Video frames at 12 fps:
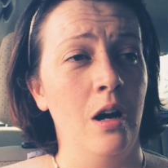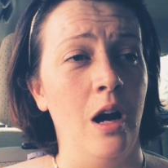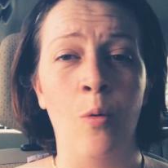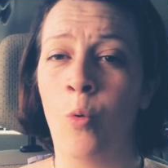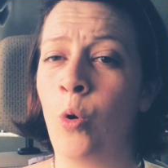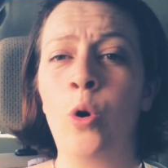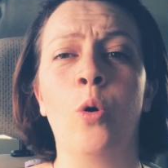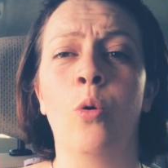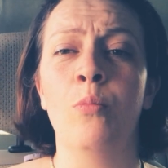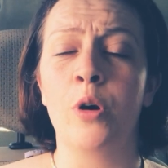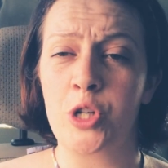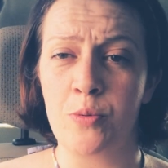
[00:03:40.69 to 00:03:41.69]
I won't go
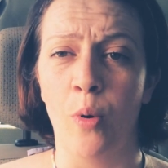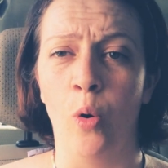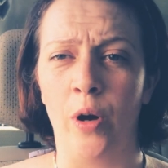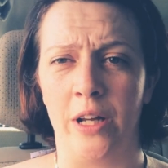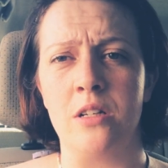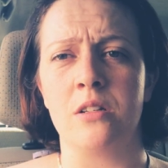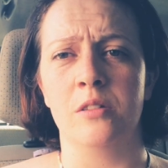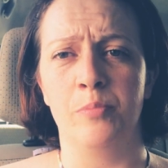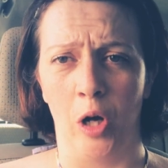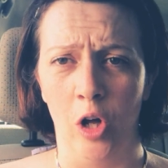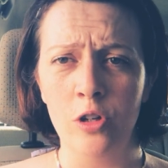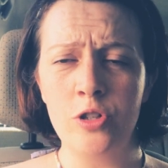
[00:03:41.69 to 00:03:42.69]
much more into the
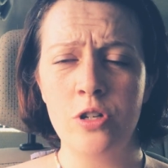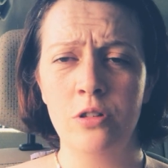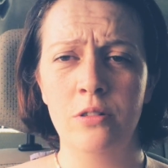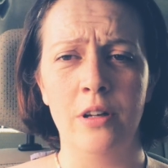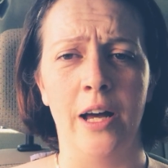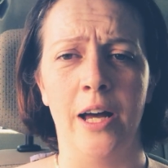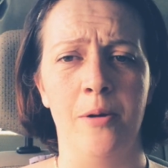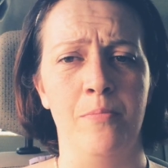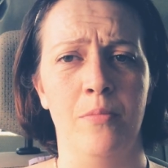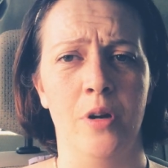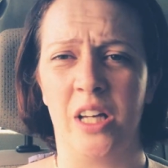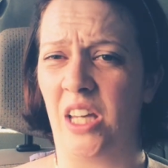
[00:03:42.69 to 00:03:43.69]
plot.
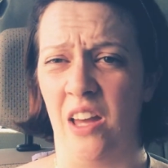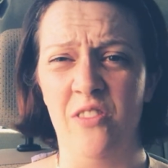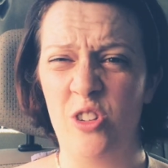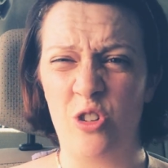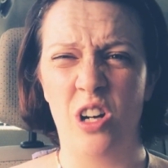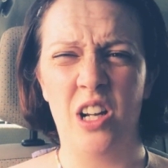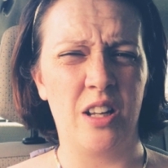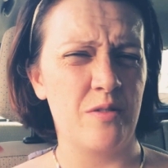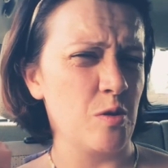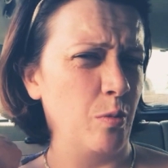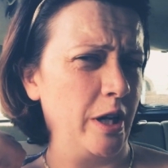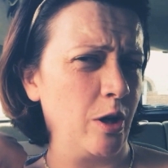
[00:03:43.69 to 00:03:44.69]
Again, the trailer
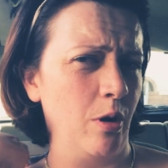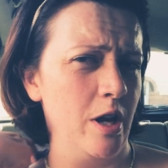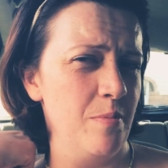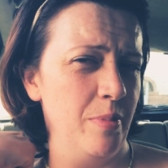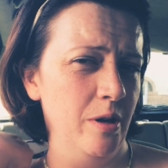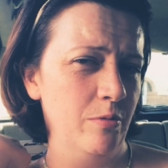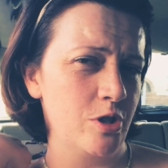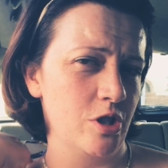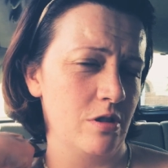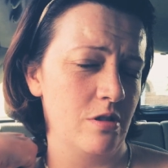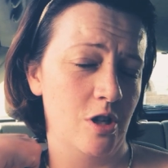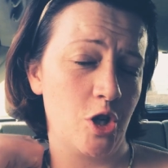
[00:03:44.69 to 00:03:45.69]
gives away quite a bit, which
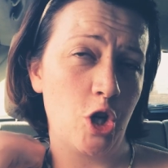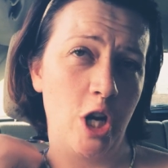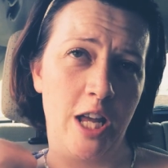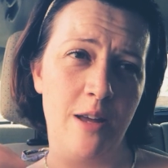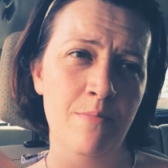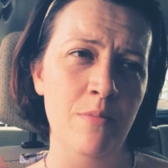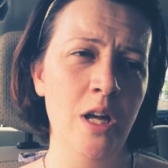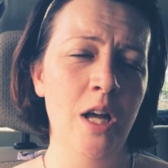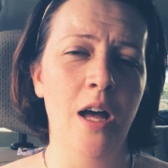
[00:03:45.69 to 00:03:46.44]
is a shame.